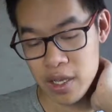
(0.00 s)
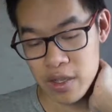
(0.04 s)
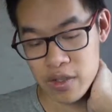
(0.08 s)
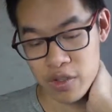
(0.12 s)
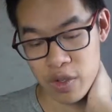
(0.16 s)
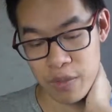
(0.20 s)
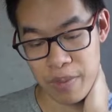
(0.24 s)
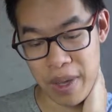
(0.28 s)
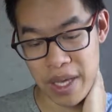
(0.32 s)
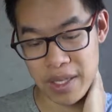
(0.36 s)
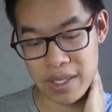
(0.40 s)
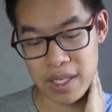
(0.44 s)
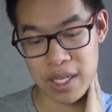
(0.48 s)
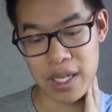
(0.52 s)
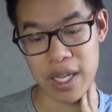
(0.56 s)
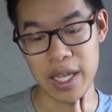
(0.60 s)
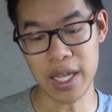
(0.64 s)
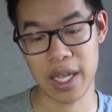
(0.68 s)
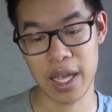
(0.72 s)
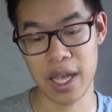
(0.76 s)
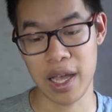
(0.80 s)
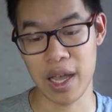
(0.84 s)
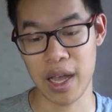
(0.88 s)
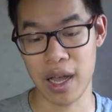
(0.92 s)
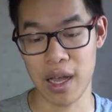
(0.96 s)
So
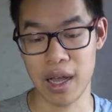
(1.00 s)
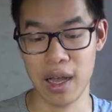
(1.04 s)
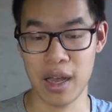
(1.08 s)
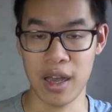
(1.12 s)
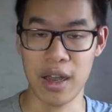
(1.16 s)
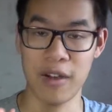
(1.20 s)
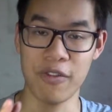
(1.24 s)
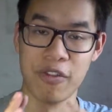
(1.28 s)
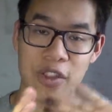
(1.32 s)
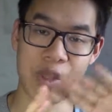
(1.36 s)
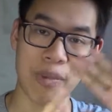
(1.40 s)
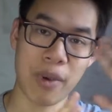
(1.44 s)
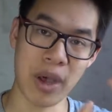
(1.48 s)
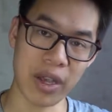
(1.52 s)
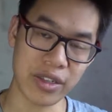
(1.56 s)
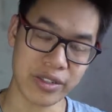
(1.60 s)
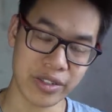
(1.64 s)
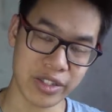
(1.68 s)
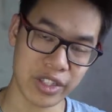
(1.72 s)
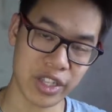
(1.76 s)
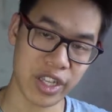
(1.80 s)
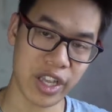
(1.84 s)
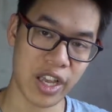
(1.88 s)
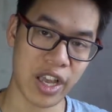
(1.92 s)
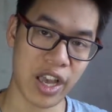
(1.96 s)
basically, for the
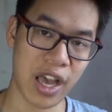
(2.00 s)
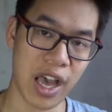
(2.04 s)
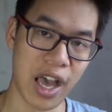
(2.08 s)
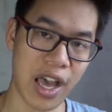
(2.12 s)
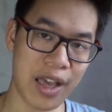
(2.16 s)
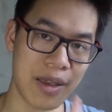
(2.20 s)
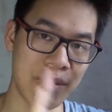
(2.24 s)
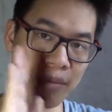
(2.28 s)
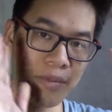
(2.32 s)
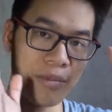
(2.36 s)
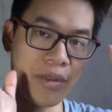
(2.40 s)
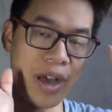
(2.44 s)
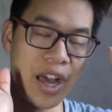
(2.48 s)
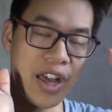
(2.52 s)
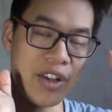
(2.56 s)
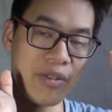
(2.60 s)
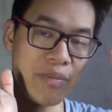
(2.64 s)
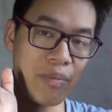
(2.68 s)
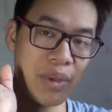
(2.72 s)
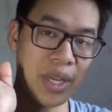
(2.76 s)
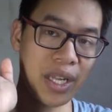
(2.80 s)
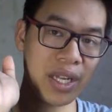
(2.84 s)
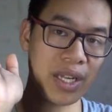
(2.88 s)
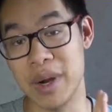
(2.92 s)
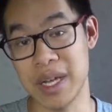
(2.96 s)
past year, I
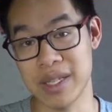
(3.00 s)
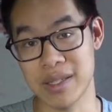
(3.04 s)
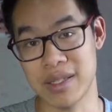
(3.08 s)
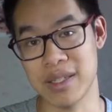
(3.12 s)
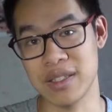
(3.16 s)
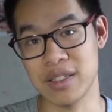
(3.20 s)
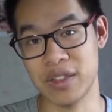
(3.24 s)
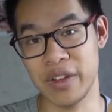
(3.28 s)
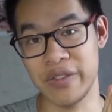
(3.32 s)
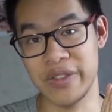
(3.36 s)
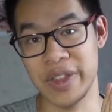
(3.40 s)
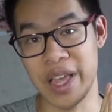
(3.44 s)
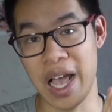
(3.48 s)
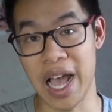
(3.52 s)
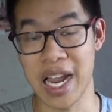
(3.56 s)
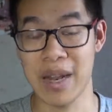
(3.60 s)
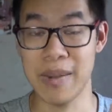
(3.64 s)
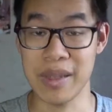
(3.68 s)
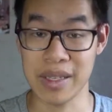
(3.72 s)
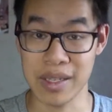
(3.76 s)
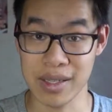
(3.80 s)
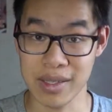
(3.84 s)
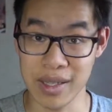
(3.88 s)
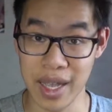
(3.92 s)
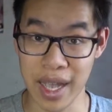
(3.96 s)
have been president of the
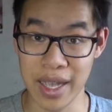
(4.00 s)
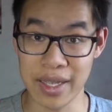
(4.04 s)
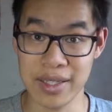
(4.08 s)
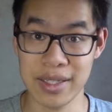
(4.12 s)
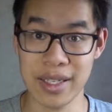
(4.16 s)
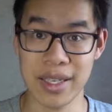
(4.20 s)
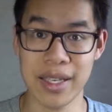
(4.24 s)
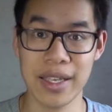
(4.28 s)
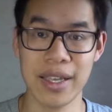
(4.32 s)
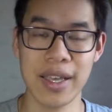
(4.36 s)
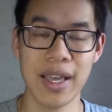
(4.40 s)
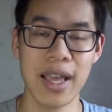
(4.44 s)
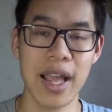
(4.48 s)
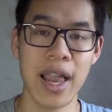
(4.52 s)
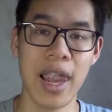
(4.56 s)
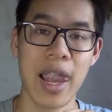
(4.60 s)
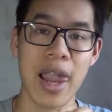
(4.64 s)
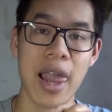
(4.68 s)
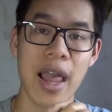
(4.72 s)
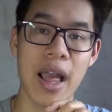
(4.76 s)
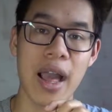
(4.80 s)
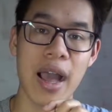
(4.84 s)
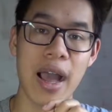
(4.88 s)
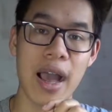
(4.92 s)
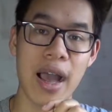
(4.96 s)
Anime Society,
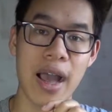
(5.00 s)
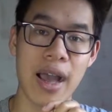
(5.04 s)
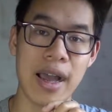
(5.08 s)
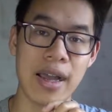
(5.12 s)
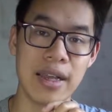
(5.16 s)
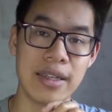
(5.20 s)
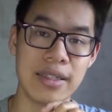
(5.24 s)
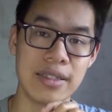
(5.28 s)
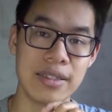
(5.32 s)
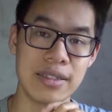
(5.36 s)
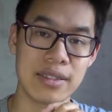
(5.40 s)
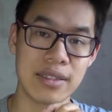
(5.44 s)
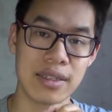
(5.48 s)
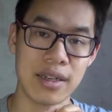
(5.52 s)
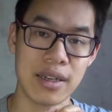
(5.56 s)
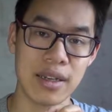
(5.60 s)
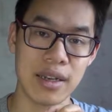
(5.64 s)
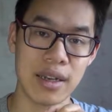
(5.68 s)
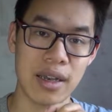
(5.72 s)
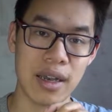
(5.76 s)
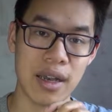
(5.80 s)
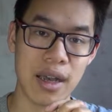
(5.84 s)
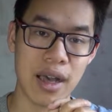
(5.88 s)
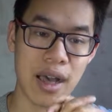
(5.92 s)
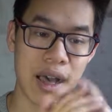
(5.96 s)
and
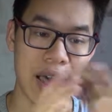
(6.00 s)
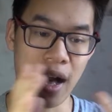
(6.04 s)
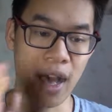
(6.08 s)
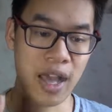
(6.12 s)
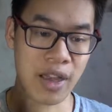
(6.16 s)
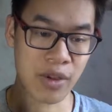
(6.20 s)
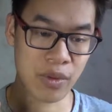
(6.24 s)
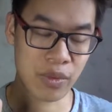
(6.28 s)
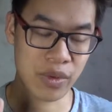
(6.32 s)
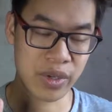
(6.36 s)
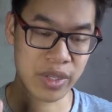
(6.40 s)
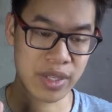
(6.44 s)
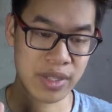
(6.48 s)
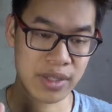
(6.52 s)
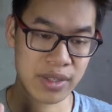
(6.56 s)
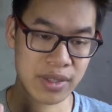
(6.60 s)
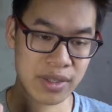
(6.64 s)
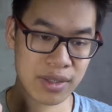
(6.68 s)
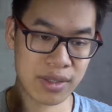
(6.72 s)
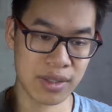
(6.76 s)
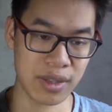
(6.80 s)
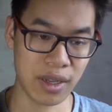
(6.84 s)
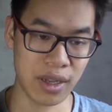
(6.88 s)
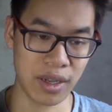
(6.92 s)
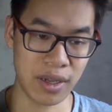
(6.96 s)
I
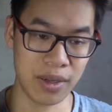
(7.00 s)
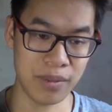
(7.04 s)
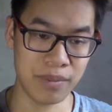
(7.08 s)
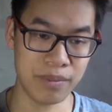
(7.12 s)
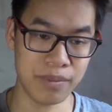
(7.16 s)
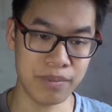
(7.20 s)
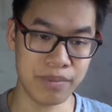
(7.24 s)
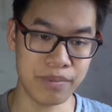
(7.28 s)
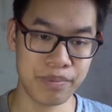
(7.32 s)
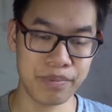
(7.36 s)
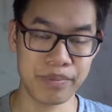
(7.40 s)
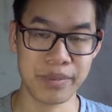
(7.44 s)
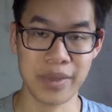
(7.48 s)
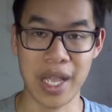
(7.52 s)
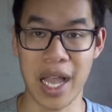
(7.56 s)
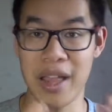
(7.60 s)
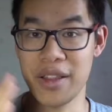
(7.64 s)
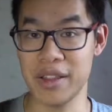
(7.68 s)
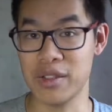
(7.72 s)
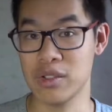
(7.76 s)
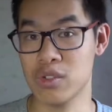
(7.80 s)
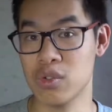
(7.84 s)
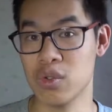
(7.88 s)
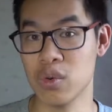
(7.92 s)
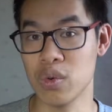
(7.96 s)
was
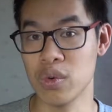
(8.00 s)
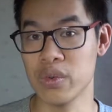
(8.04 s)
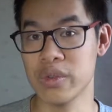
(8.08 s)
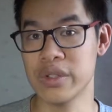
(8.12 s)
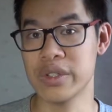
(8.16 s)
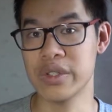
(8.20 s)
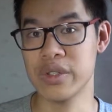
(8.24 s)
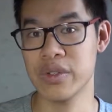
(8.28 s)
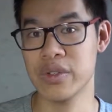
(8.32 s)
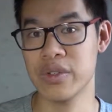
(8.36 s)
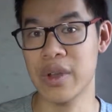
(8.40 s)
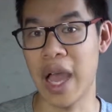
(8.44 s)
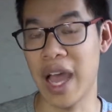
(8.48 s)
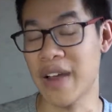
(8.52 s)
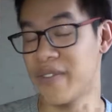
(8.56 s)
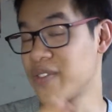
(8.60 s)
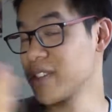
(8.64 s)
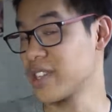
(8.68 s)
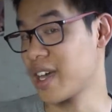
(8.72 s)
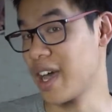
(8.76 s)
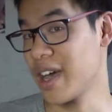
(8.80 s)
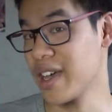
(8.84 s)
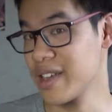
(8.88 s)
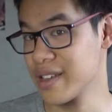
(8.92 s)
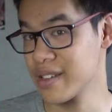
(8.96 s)
at the stall to
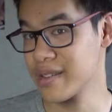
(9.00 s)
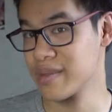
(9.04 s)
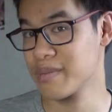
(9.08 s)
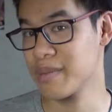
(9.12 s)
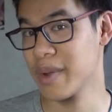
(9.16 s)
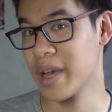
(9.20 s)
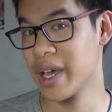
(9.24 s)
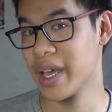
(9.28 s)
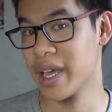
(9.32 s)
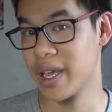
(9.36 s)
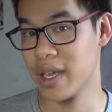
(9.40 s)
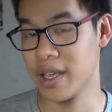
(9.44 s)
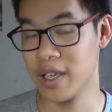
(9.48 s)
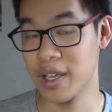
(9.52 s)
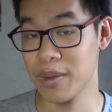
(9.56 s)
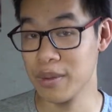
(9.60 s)
advertise my